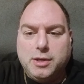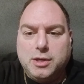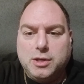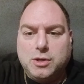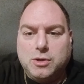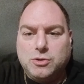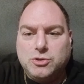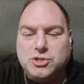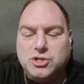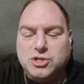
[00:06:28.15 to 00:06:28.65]

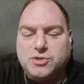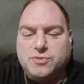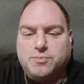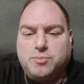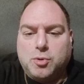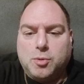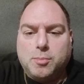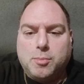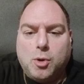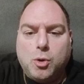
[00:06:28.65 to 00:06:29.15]
You know,
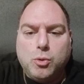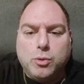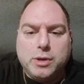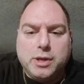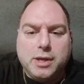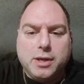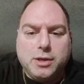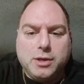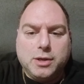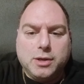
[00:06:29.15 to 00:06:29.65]
just promote
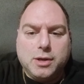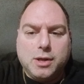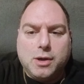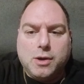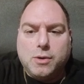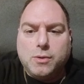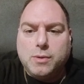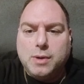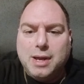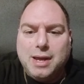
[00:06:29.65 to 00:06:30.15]
it. You
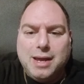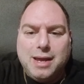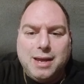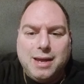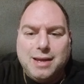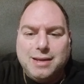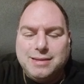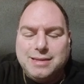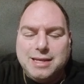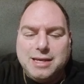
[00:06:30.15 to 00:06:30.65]
know,
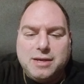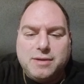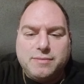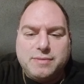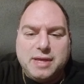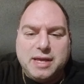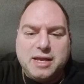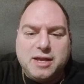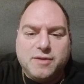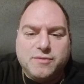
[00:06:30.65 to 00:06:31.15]

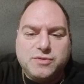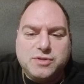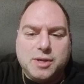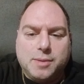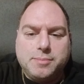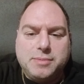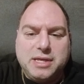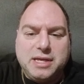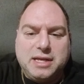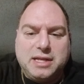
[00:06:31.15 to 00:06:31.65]
think think of
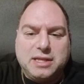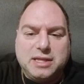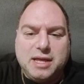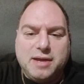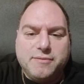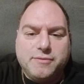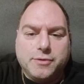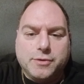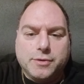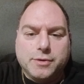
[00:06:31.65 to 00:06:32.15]
something
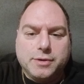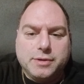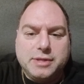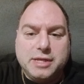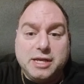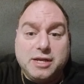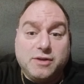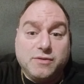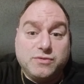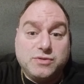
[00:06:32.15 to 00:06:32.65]
clever.
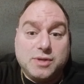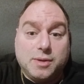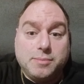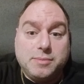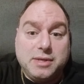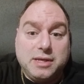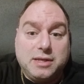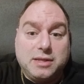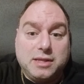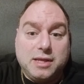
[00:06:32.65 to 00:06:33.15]
Think of
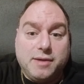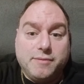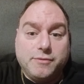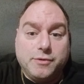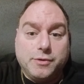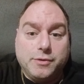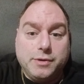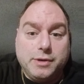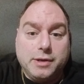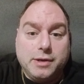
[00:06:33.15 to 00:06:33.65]
something
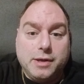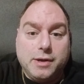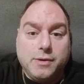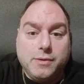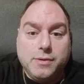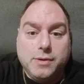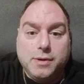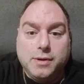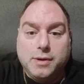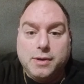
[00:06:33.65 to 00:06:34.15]
clever. You
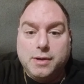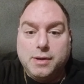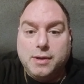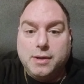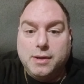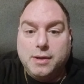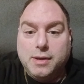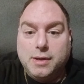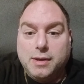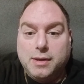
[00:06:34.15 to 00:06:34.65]
know,
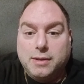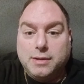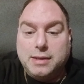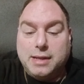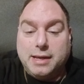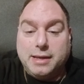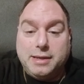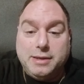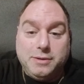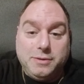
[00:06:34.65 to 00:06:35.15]

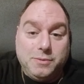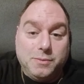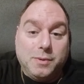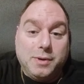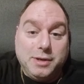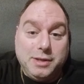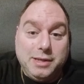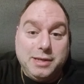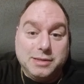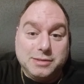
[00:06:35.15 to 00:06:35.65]
like you
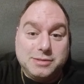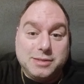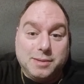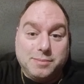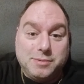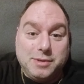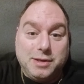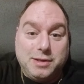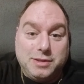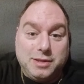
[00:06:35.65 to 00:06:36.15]
want to hear
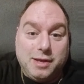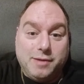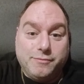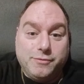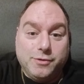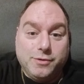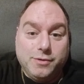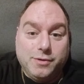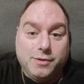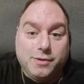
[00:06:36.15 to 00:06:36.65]
something
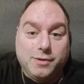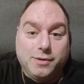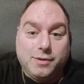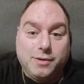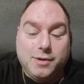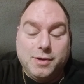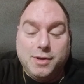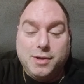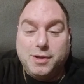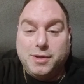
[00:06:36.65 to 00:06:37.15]
clever.
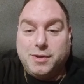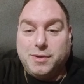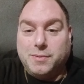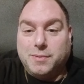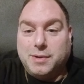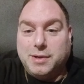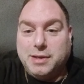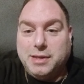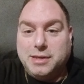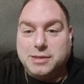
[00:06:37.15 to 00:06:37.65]

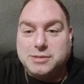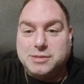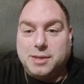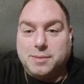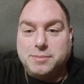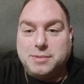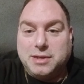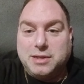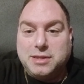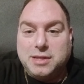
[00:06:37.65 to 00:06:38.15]
You want to hear
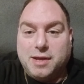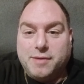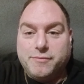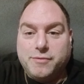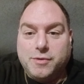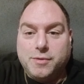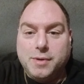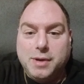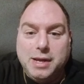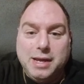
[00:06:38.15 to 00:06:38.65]
something
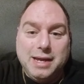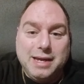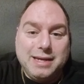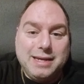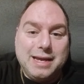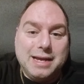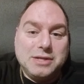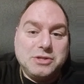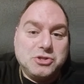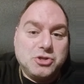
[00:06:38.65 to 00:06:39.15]
clever?
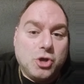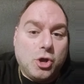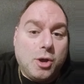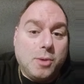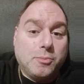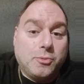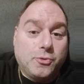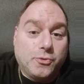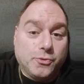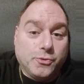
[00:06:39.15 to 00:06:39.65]
Get
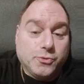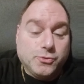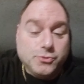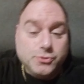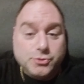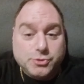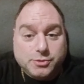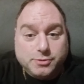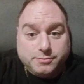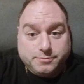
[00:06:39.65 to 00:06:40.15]
Tom
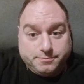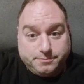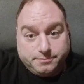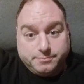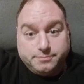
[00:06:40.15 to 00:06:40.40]
Cruise